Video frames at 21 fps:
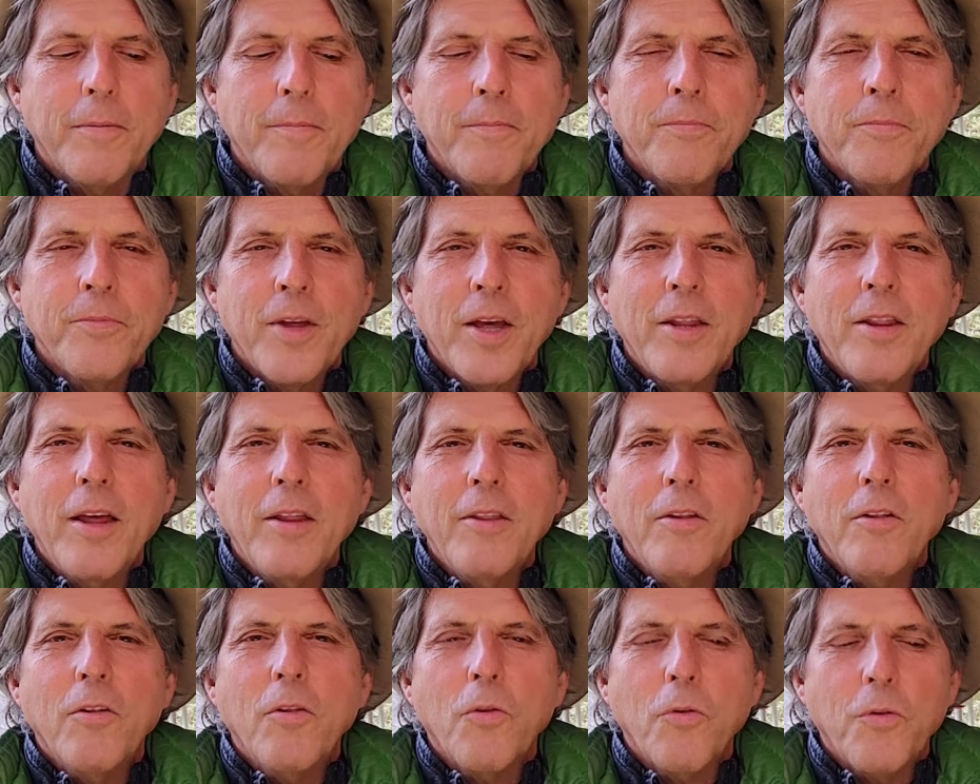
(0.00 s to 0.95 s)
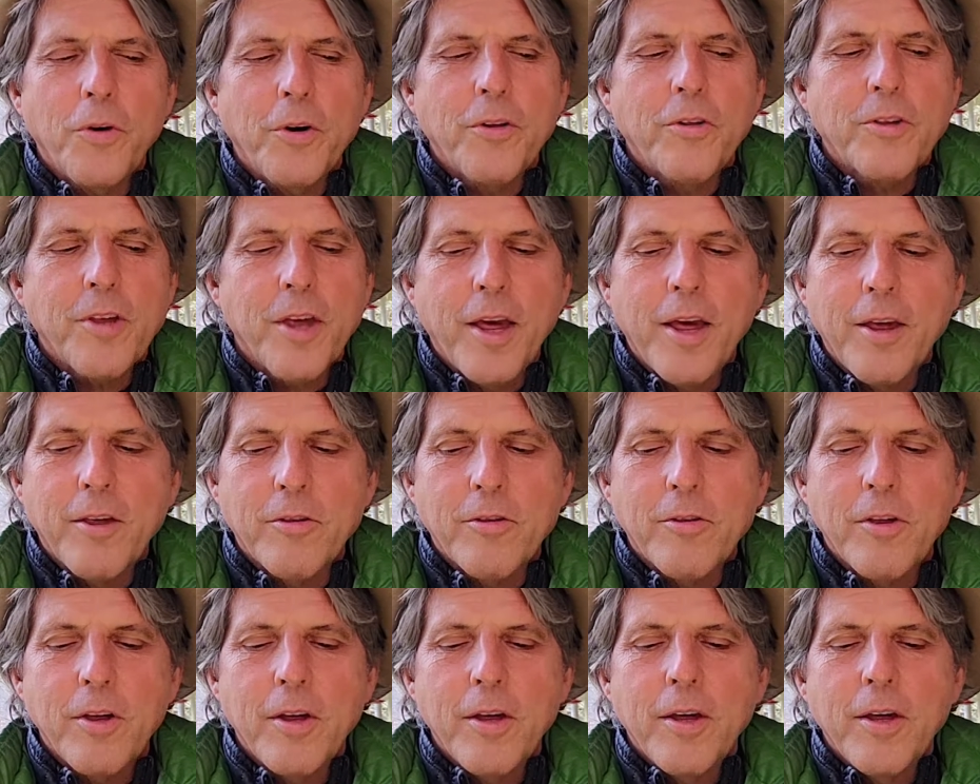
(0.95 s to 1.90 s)
And then the Lord says,
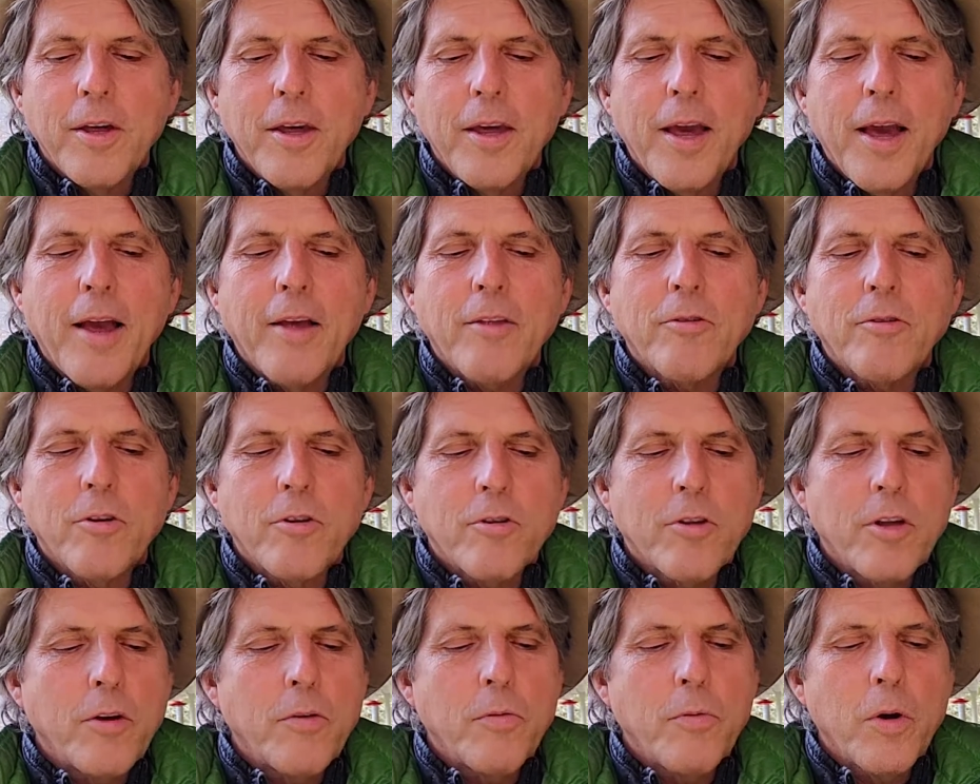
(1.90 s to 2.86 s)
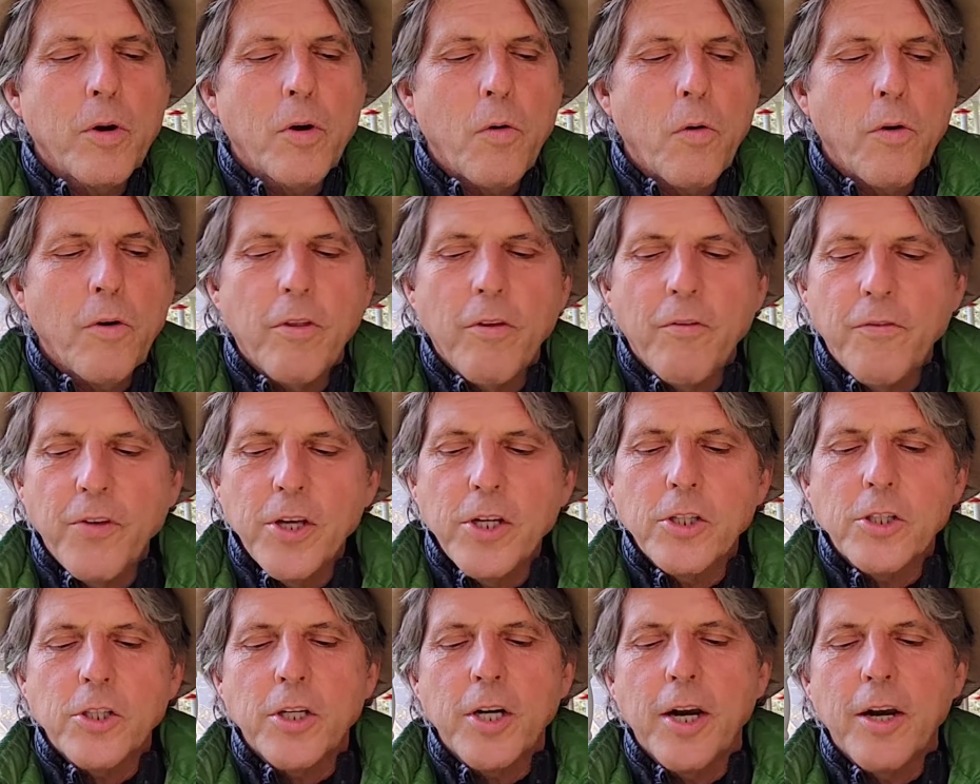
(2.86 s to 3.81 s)
he answered and said, record the
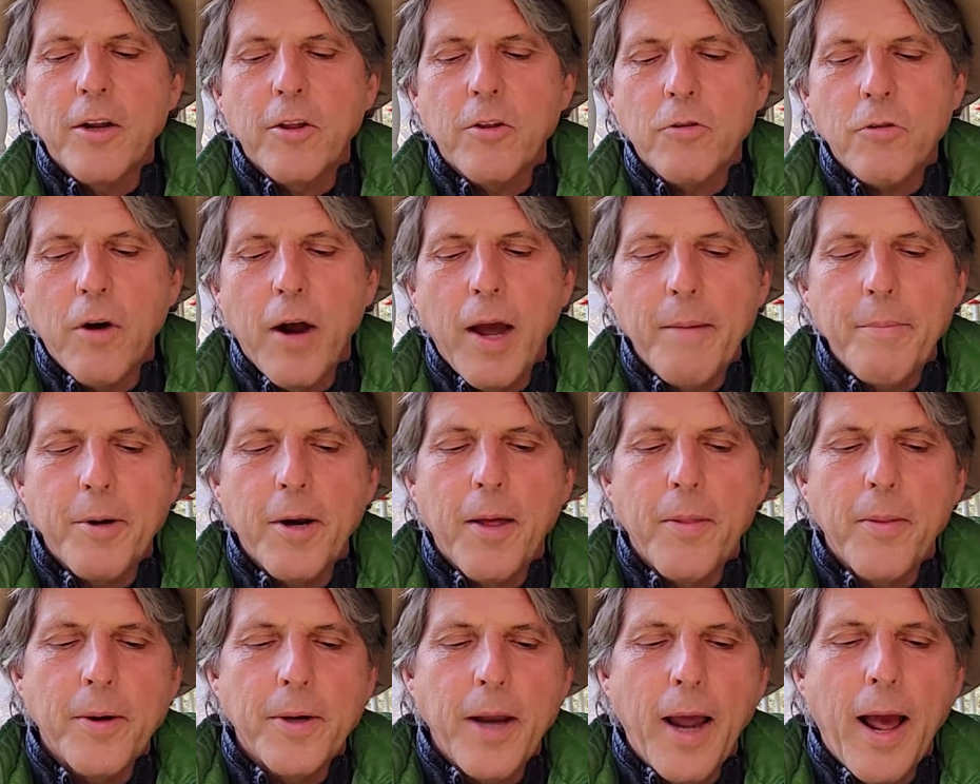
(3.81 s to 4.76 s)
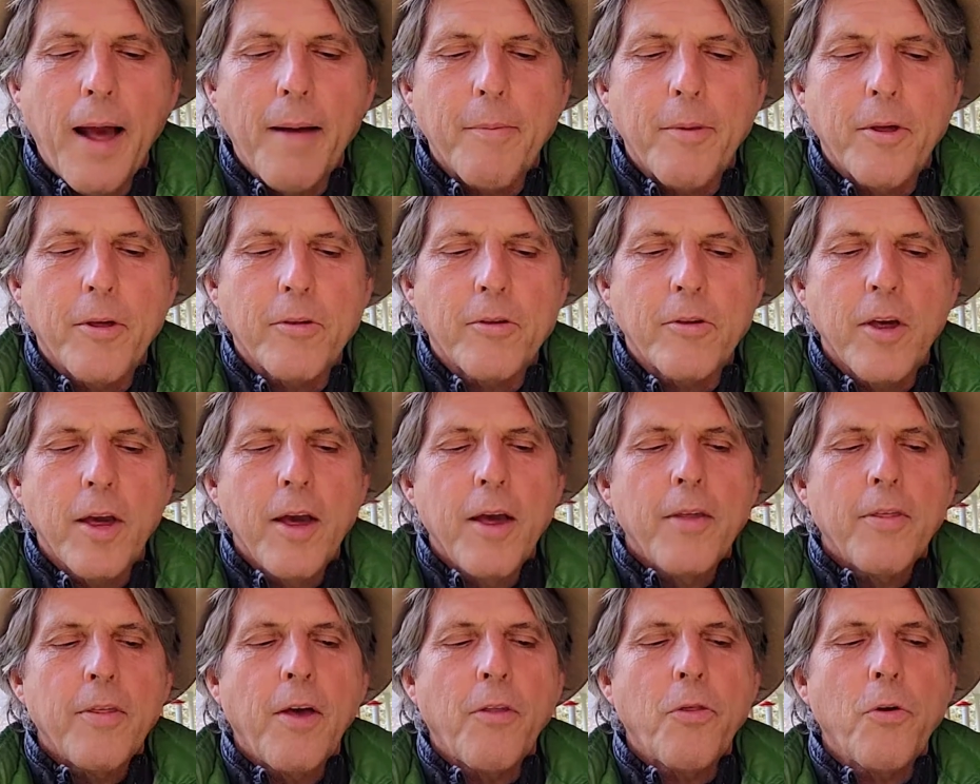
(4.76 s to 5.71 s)
vision and inscribe it on the tablets,
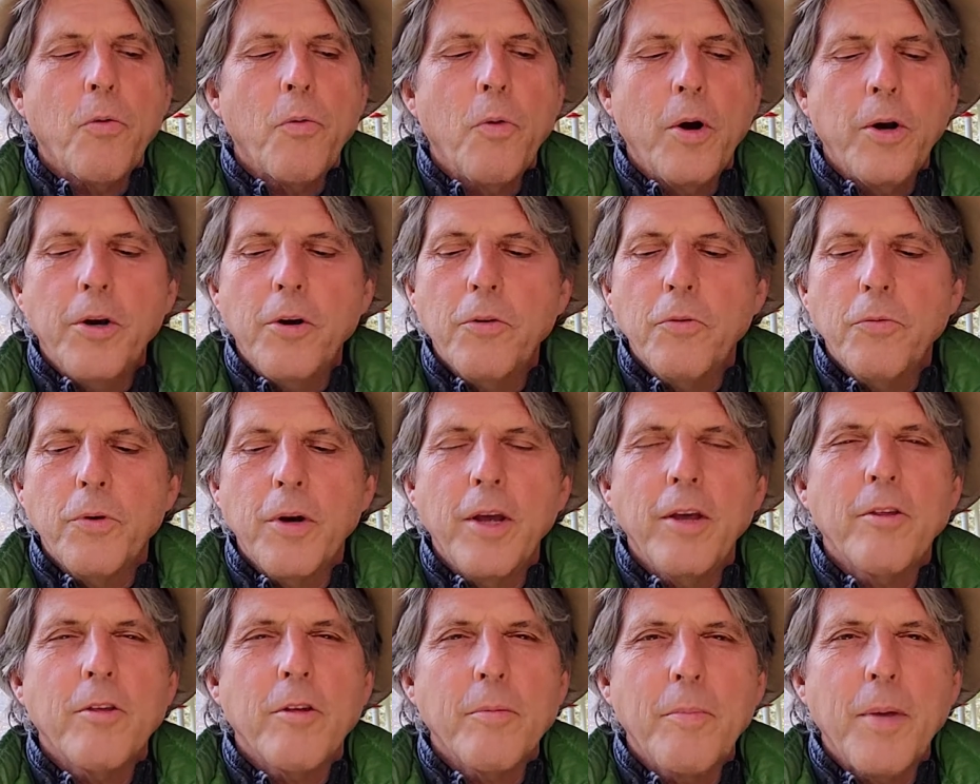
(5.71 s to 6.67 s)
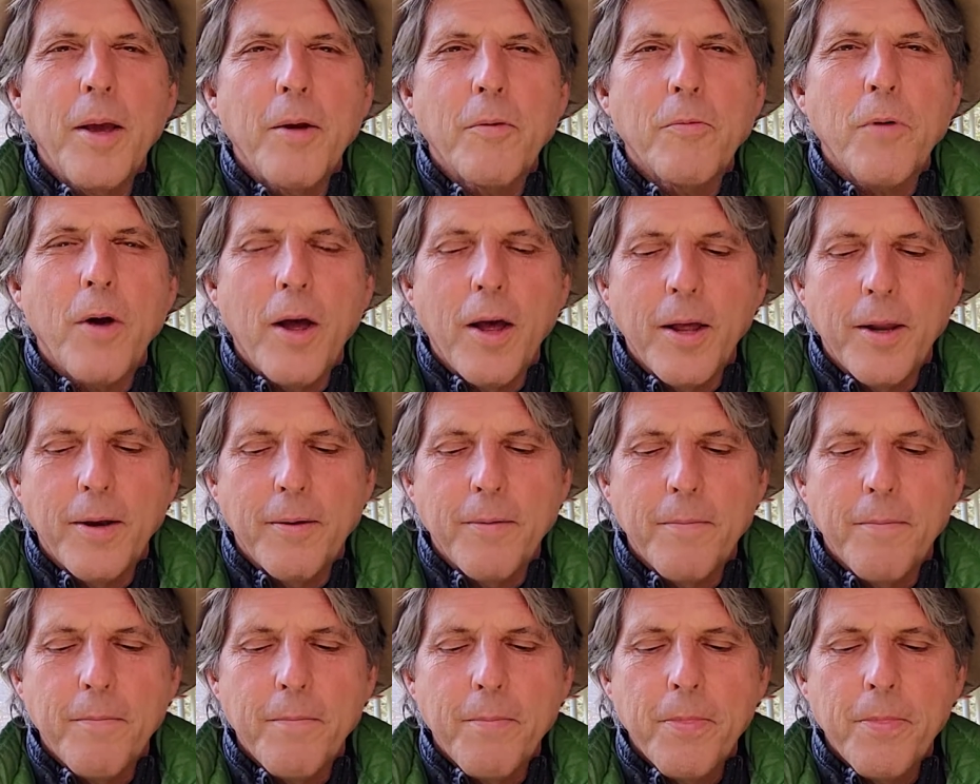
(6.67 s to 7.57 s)
that the one who reads it may run.